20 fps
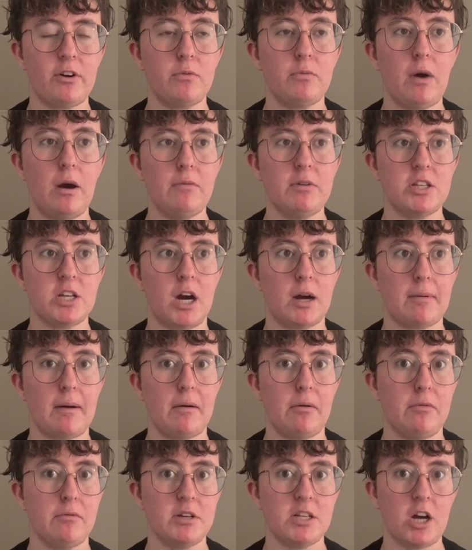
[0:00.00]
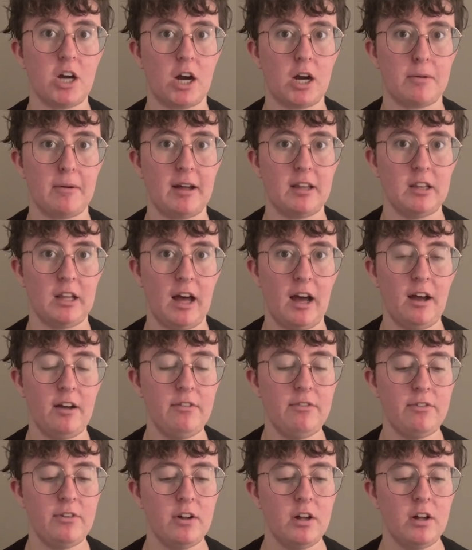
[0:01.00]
What We Talk About When We Talk About Love,